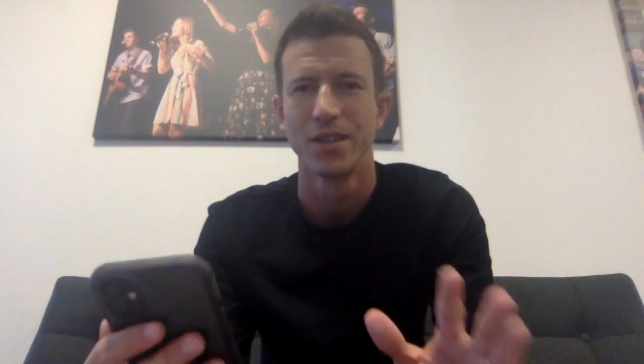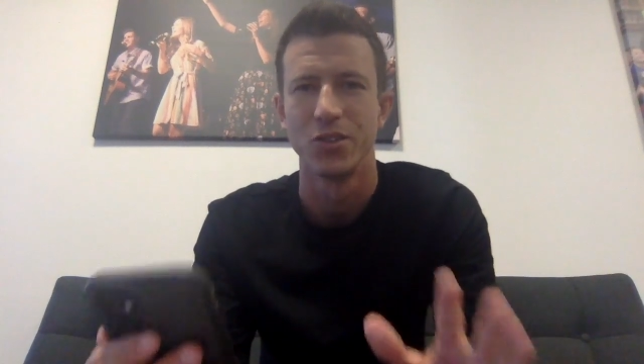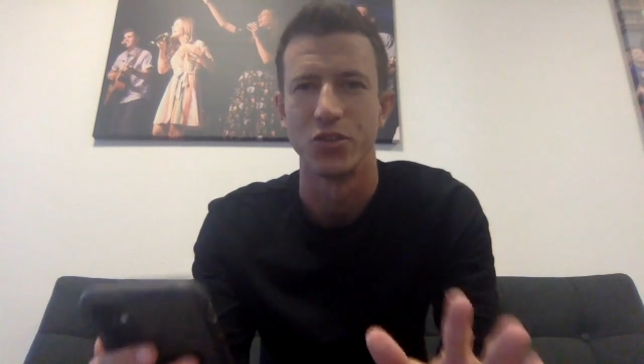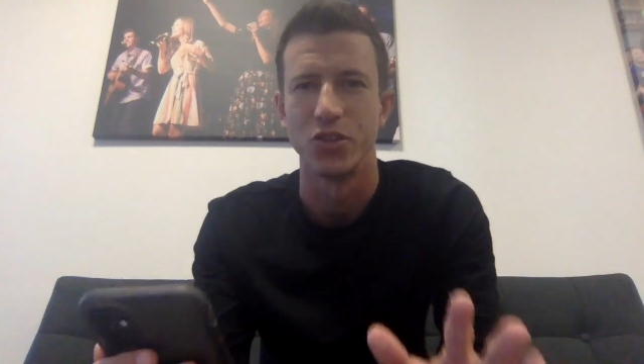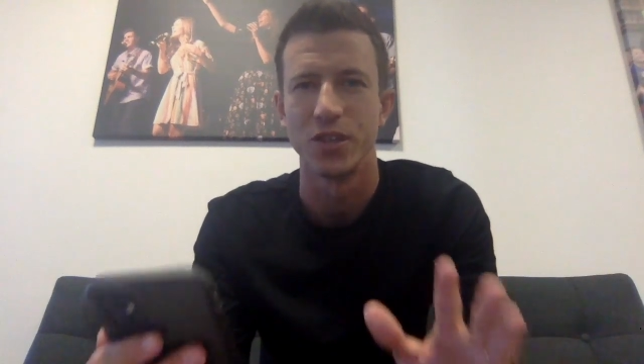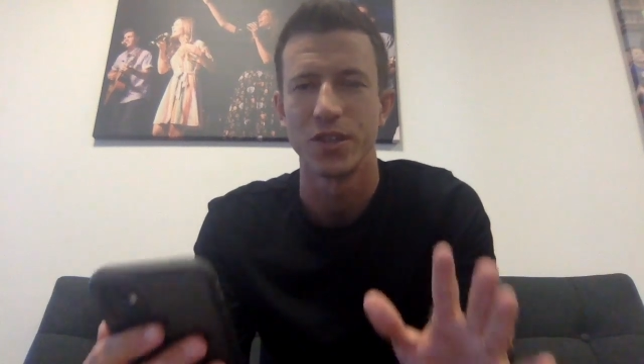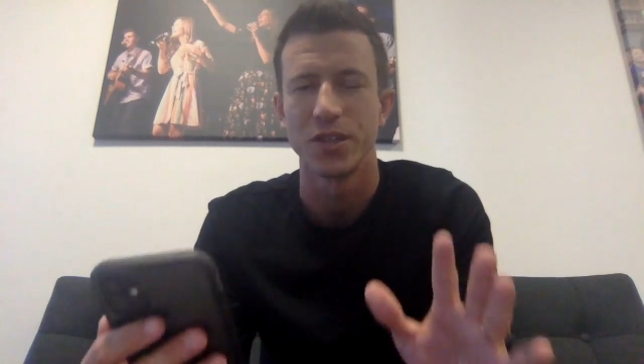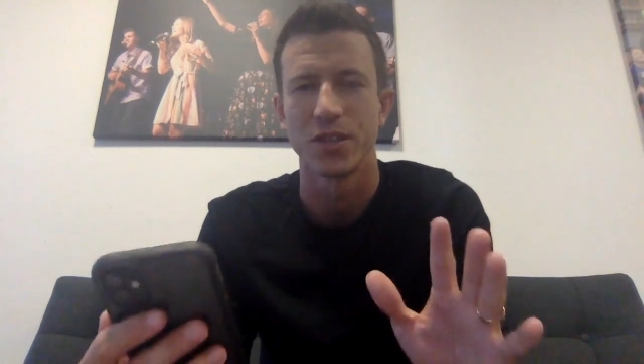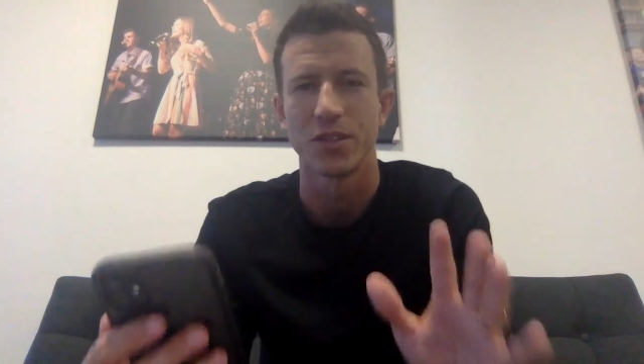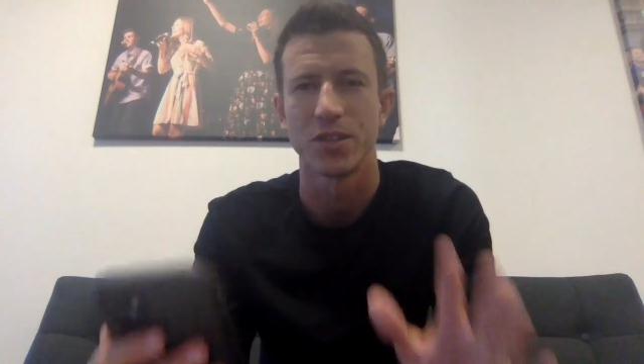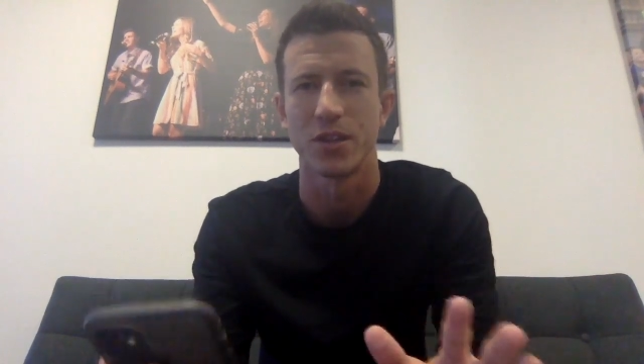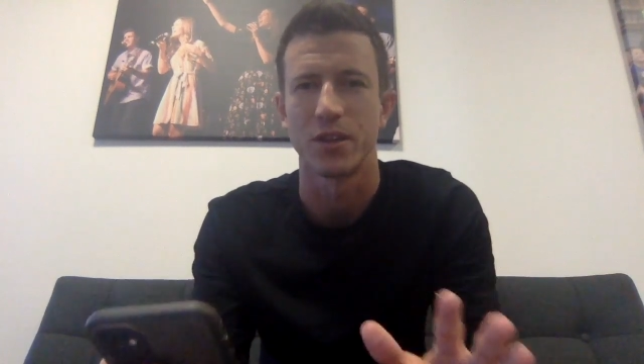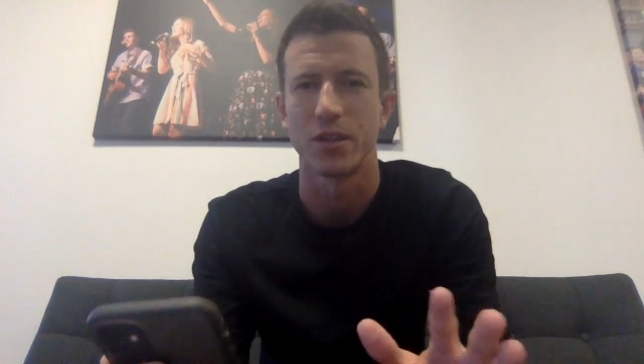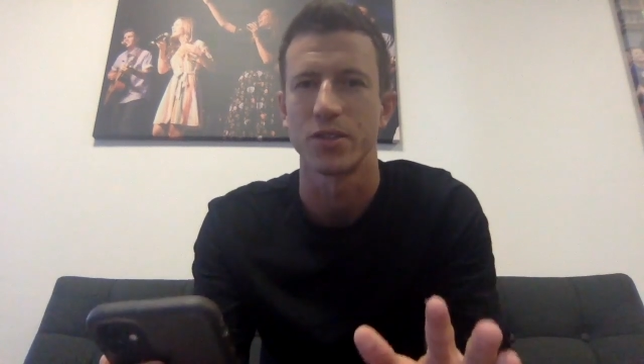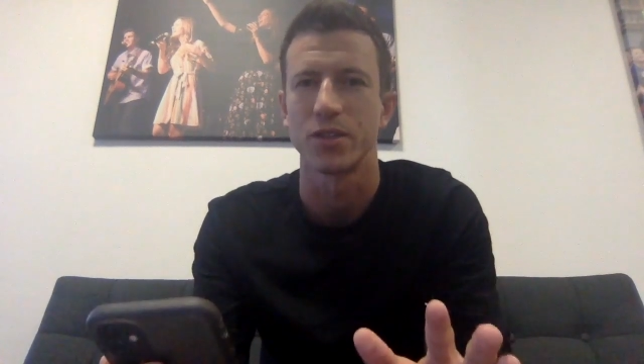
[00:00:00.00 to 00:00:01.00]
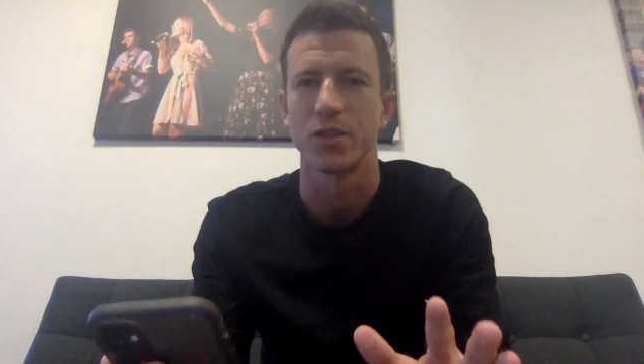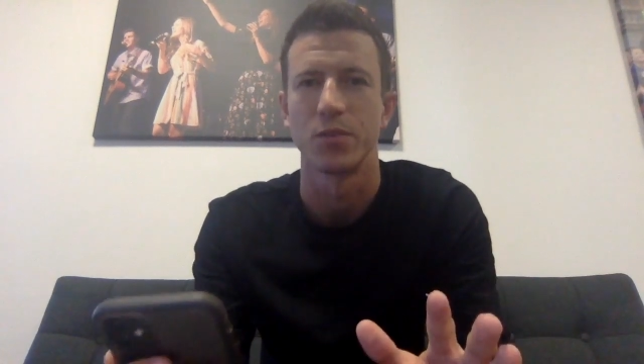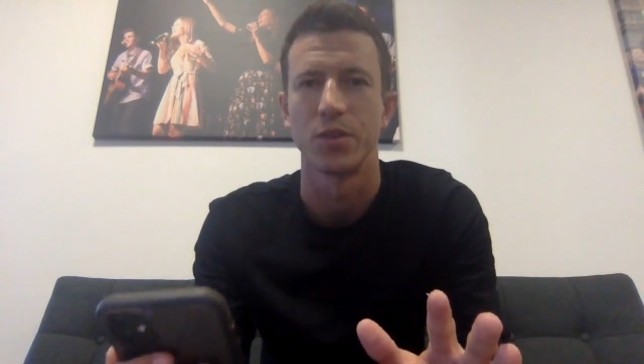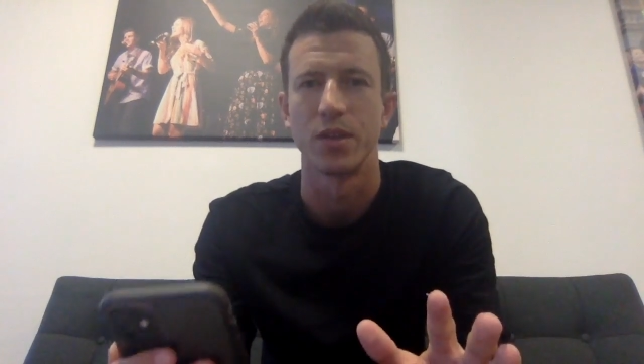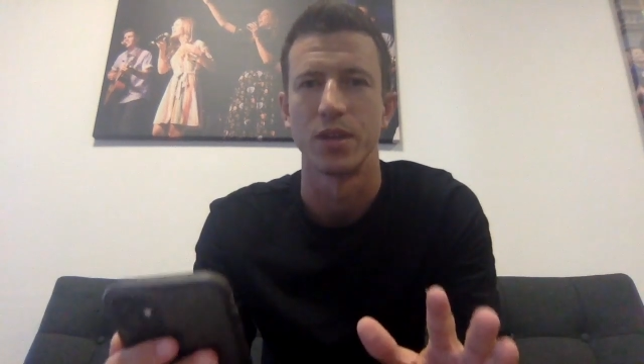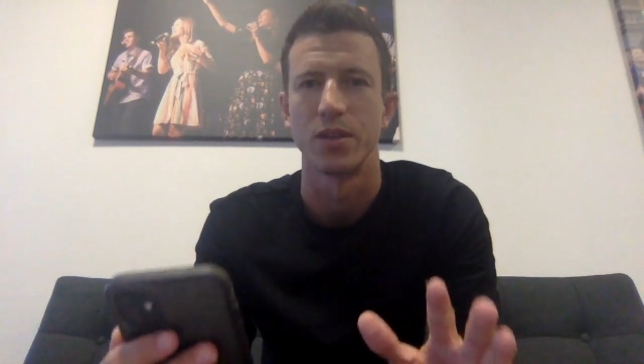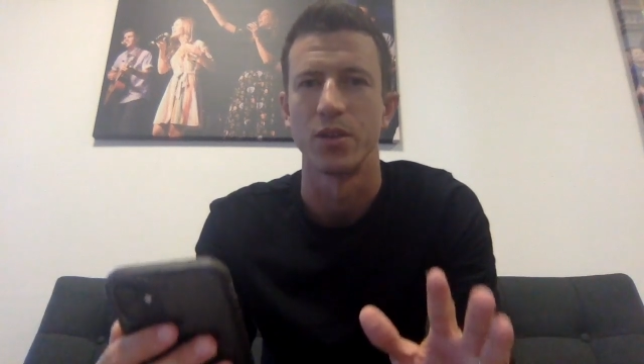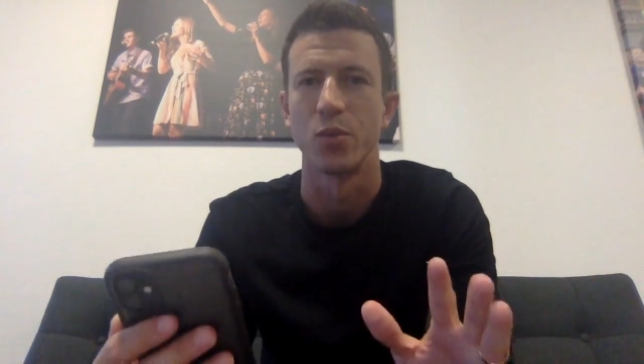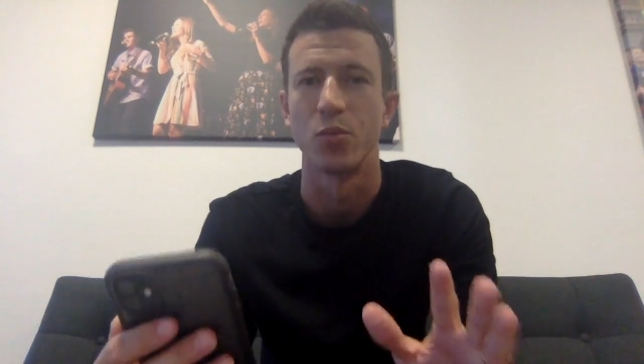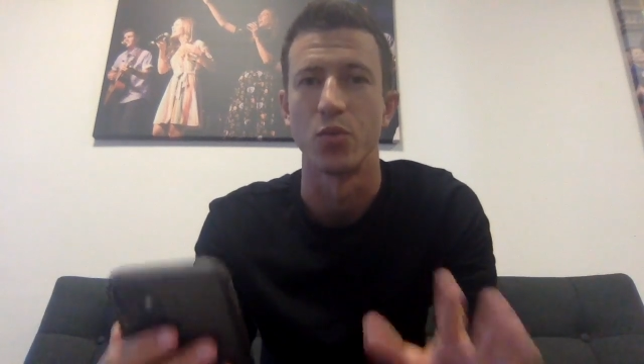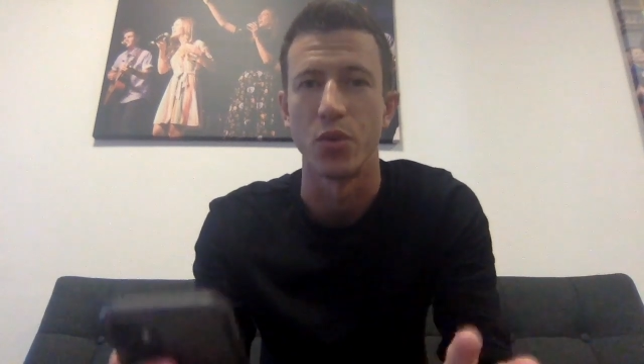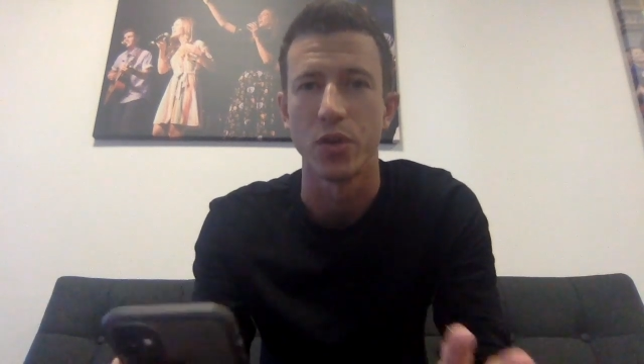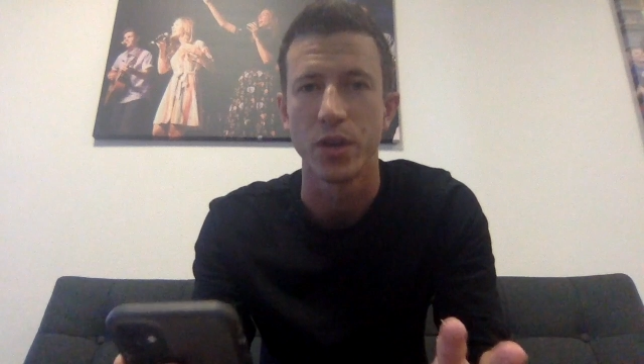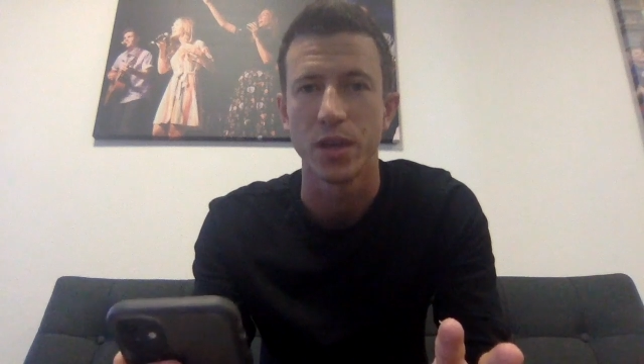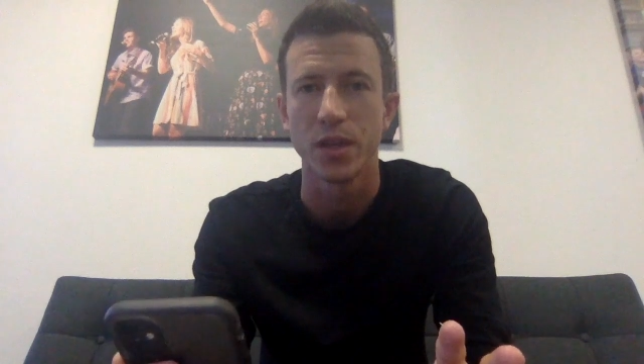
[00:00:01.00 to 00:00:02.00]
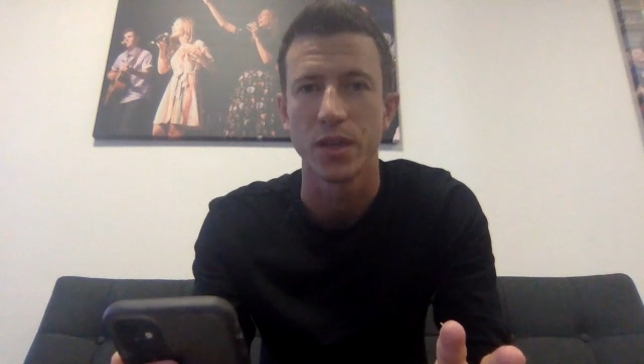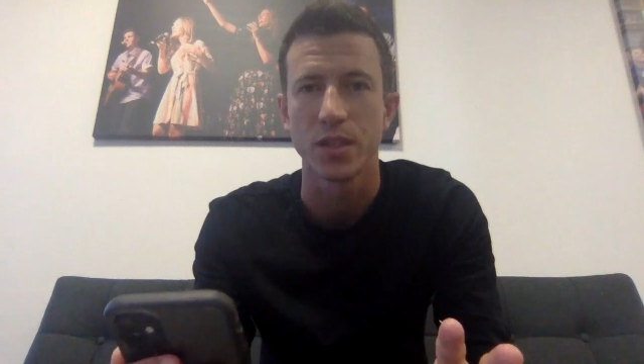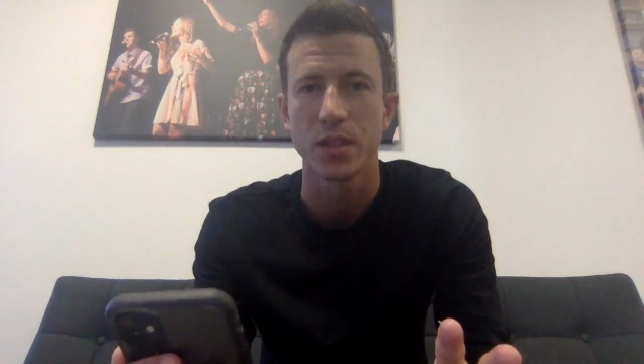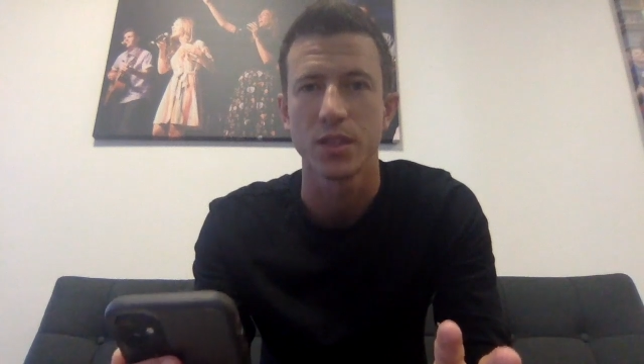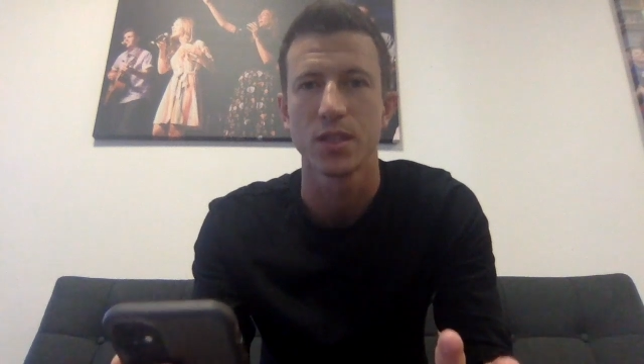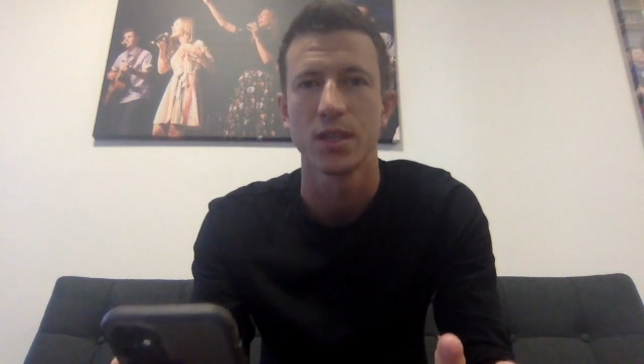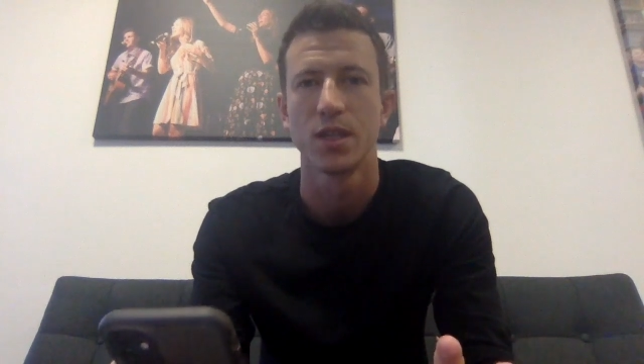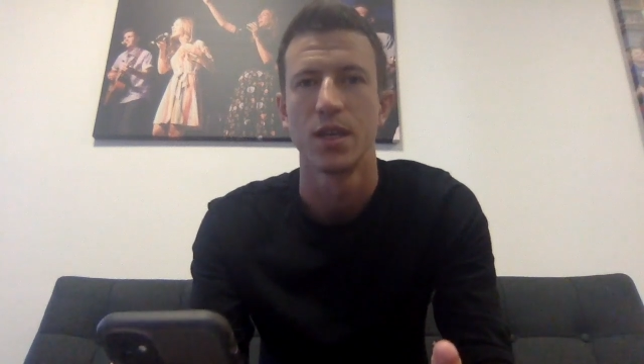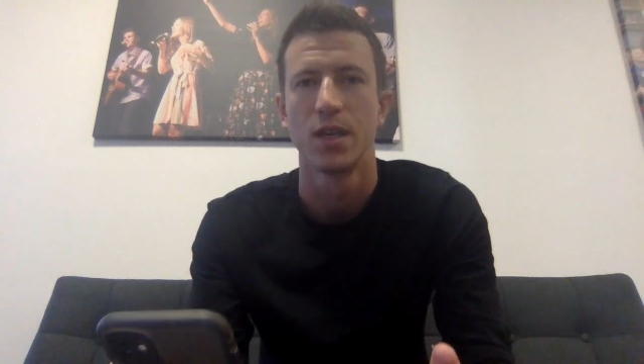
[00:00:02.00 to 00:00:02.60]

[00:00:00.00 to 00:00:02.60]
Jesus saw someone in their brokenness